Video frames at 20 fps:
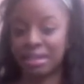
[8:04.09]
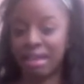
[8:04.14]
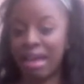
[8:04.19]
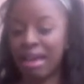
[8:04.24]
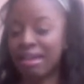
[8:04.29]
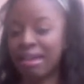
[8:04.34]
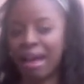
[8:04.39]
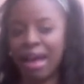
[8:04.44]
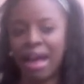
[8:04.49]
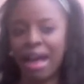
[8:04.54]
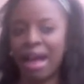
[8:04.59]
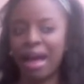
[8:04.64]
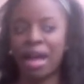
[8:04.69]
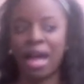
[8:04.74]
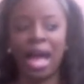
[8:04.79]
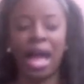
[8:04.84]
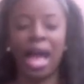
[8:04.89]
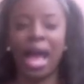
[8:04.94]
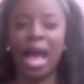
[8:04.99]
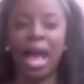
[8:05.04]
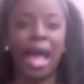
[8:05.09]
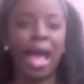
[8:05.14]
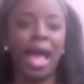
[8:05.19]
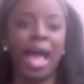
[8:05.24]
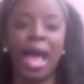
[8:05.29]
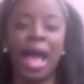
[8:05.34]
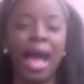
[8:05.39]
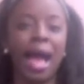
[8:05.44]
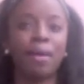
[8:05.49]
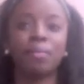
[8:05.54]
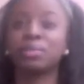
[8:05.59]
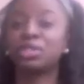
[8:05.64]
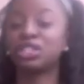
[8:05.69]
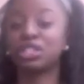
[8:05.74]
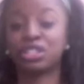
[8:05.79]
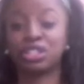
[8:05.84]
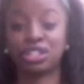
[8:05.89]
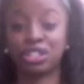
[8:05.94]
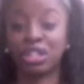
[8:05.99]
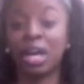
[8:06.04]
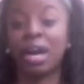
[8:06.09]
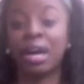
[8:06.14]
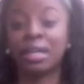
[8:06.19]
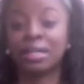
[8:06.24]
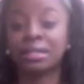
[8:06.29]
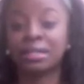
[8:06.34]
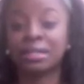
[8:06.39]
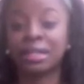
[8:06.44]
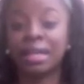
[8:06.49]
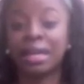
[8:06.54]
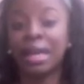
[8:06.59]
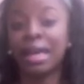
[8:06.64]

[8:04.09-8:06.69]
And I'm just shocked.